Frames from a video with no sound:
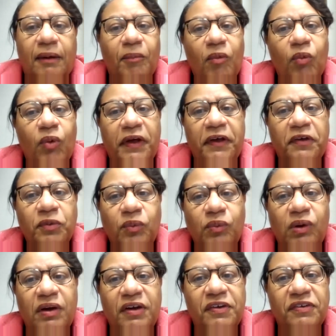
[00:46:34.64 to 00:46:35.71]

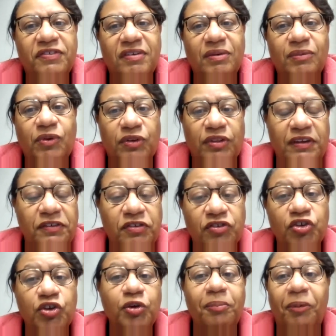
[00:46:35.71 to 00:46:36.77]
were these
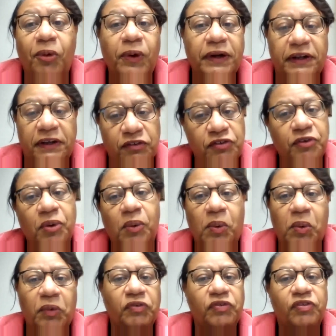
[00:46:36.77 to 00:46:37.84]
two boarding
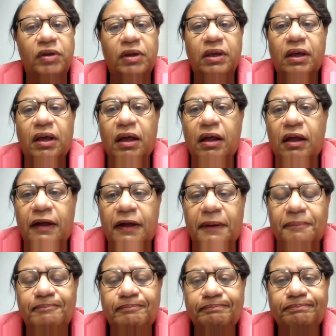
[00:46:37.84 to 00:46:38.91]
schools.
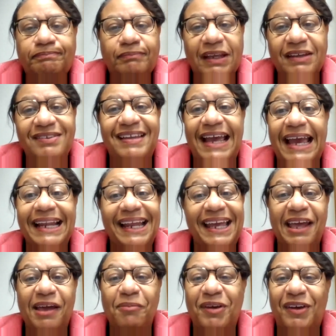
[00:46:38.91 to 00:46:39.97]
St.
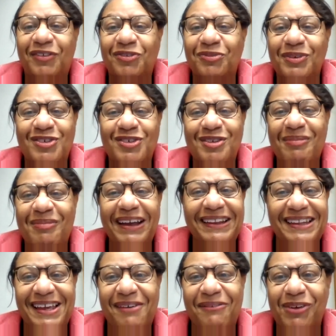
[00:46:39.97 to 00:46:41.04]
Emma's, which you might
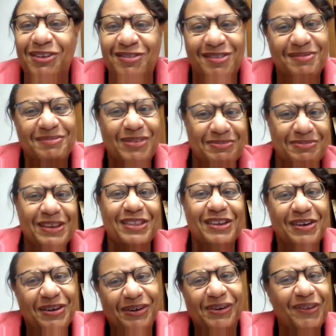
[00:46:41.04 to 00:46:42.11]
think would be the
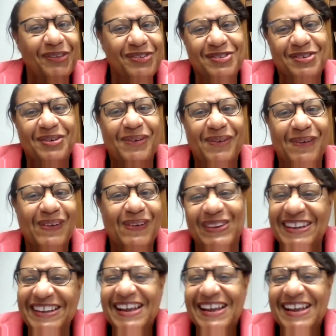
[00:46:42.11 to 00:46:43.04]
girls' school,